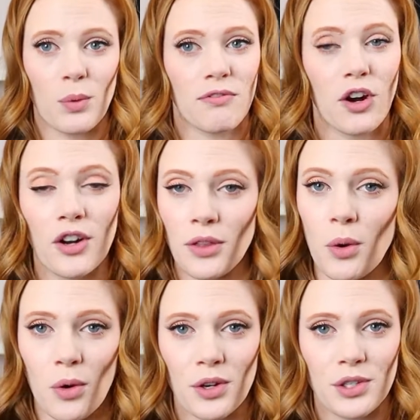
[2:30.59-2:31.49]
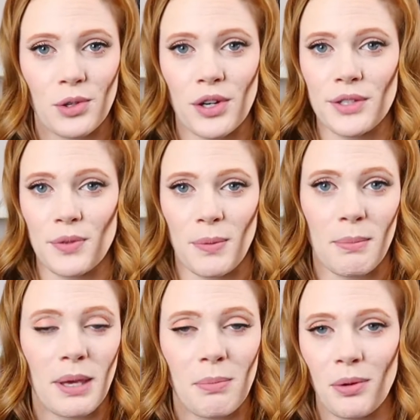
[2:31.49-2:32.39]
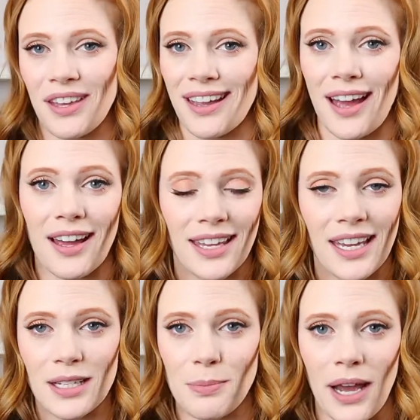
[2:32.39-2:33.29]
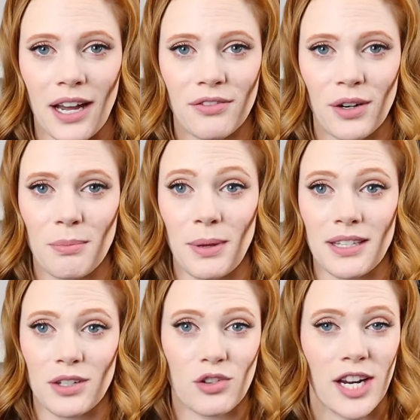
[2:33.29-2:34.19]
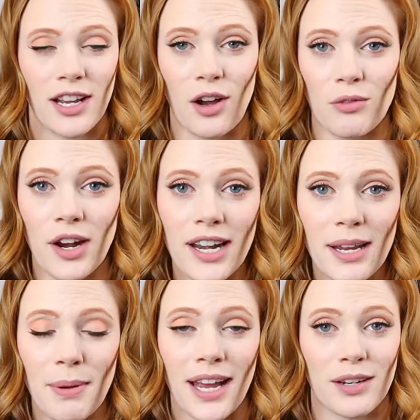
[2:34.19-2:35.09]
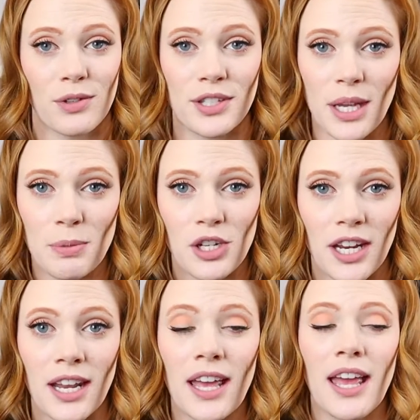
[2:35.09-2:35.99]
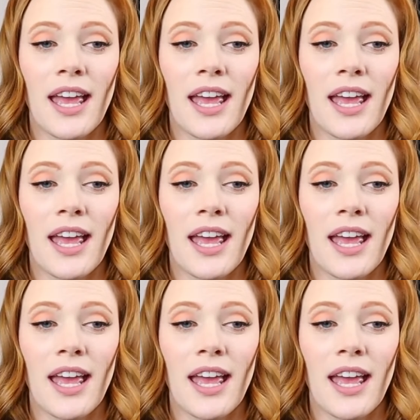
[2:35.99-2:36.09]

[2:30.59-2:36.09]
We've heard the horror stories from the people that got kicked back from basic training already, back in reception.